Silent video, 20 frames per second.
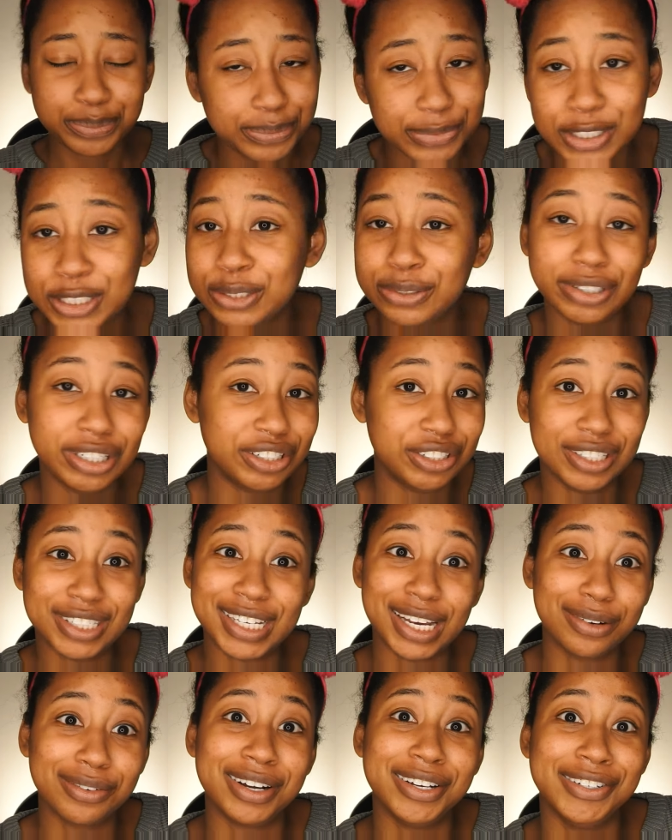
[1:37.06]
So let's
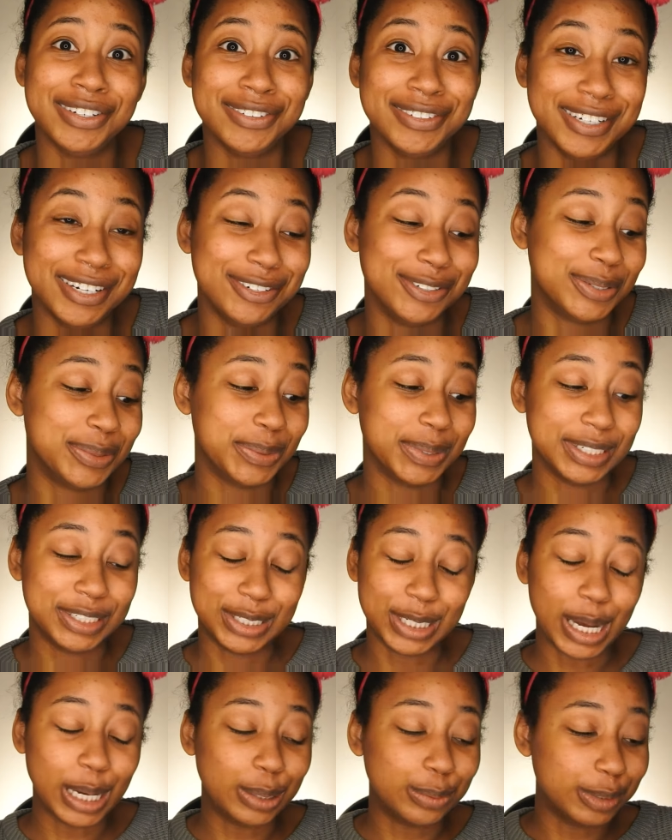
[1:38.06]
just get right into it,
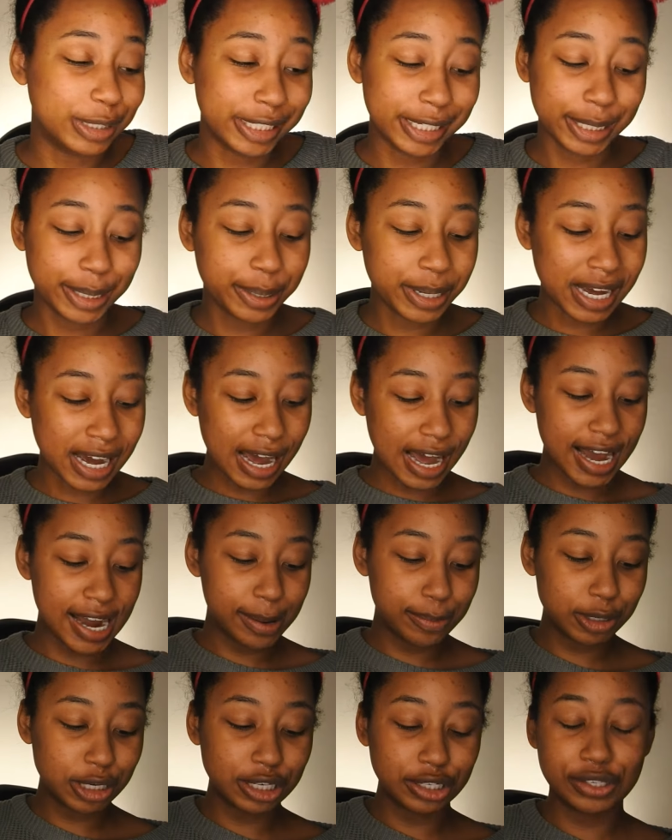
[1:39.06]
shall we?
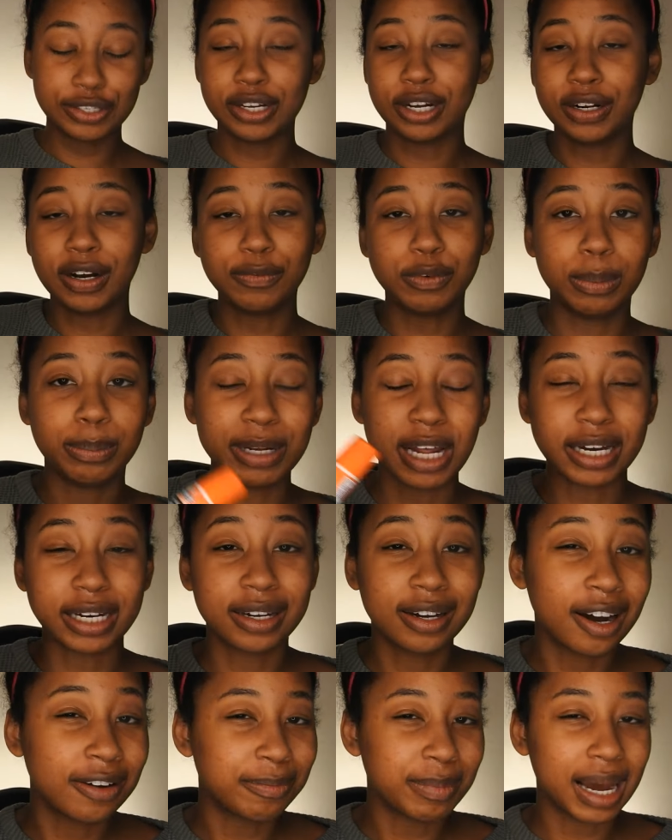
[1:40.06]
I'm gonna start off with
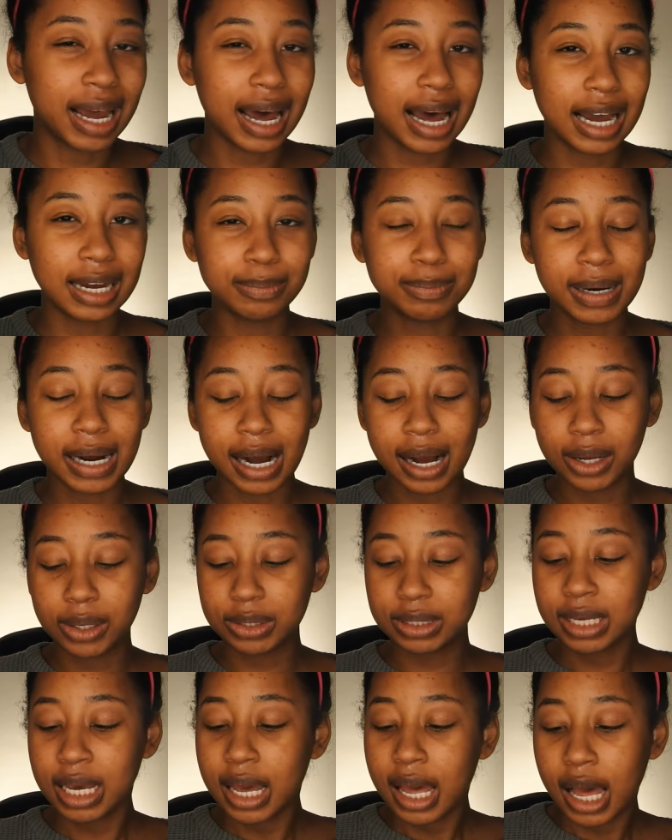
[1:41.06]
blocking off my
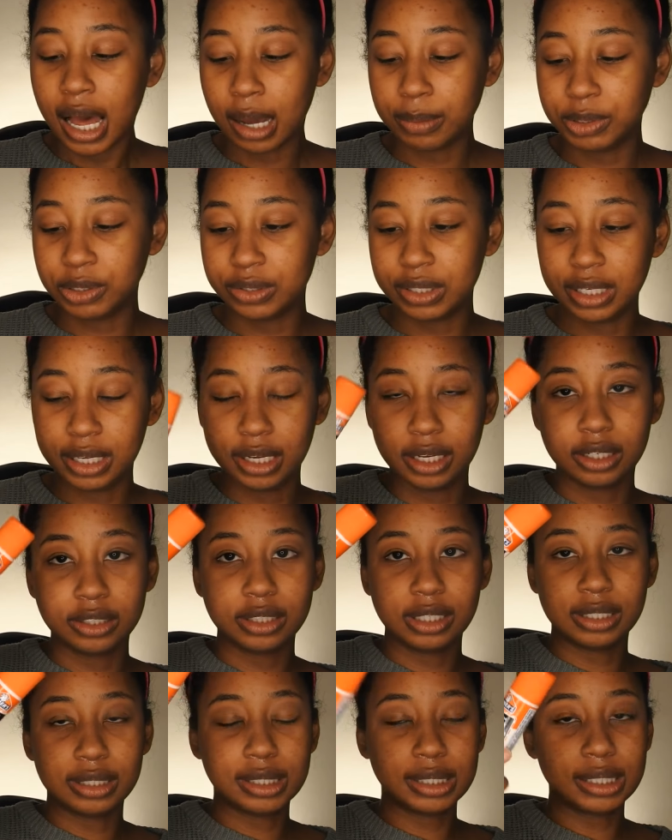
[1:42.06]
eyebrows. I'm using
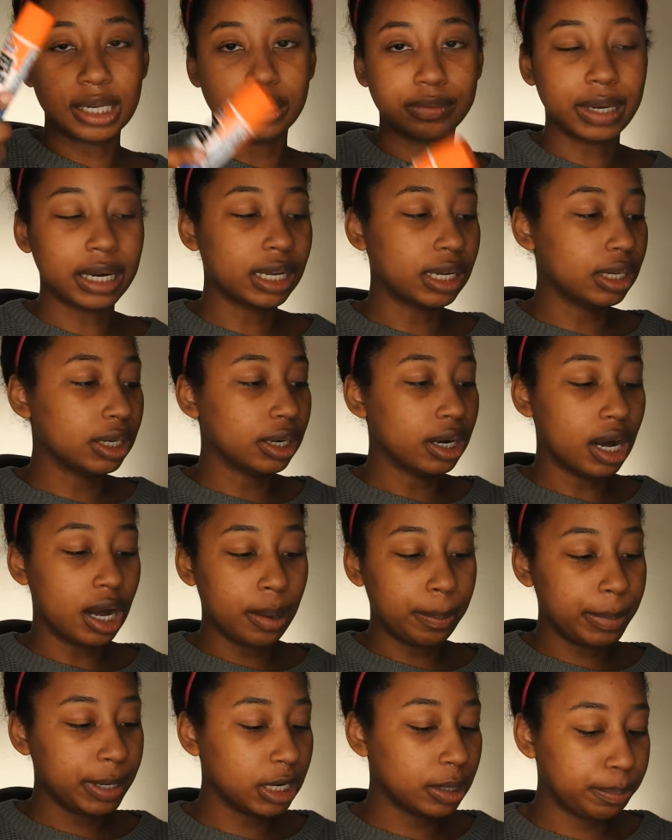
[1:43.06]
just a regular
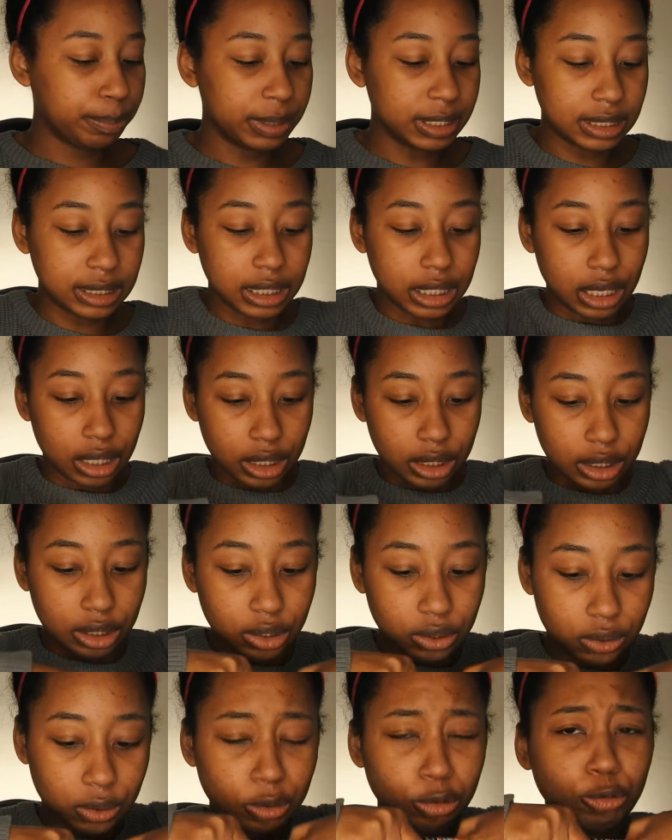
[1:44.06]
all-purpose
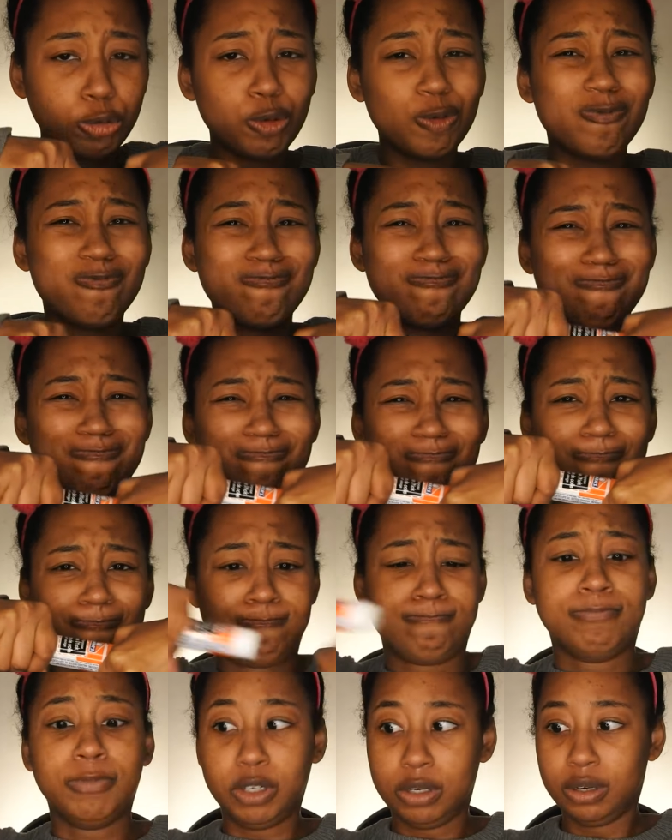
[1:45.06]
glue.
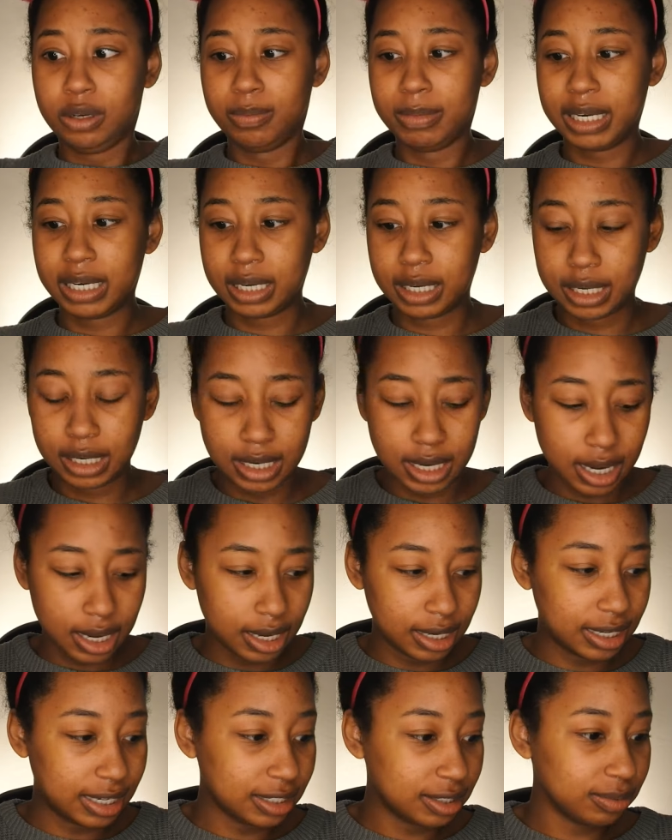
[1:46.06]
Oh my
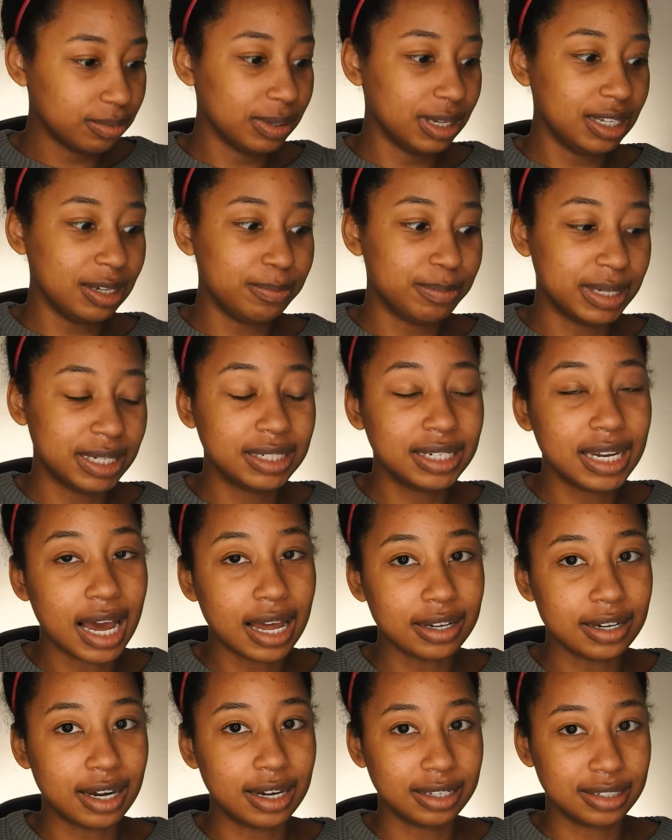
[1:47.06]
god, it's really been
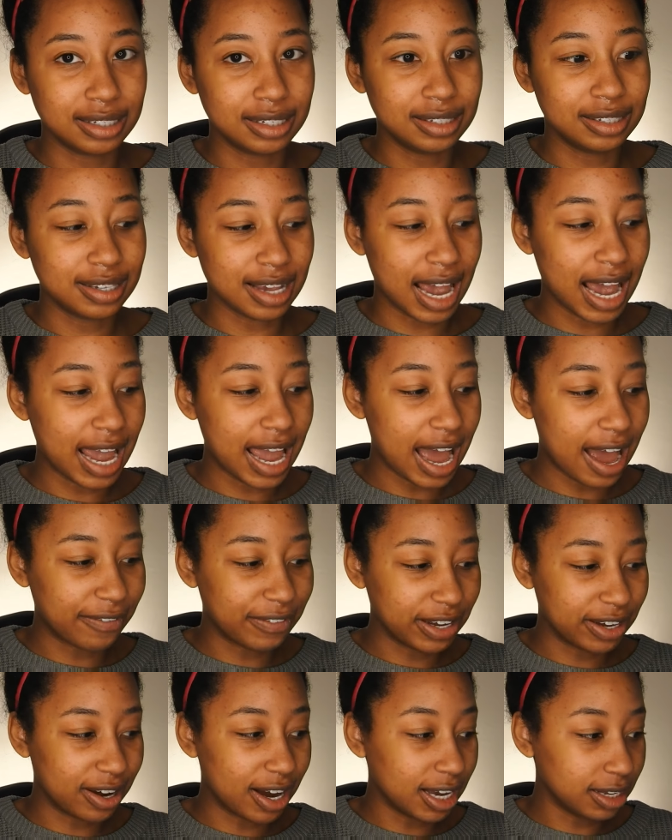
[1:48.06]
that long since I
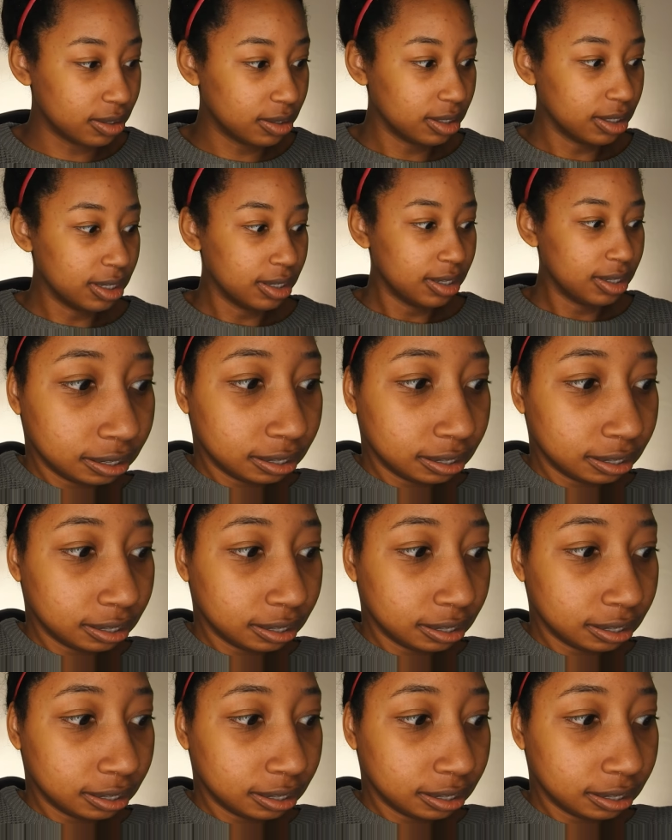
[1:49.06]
haven't caught.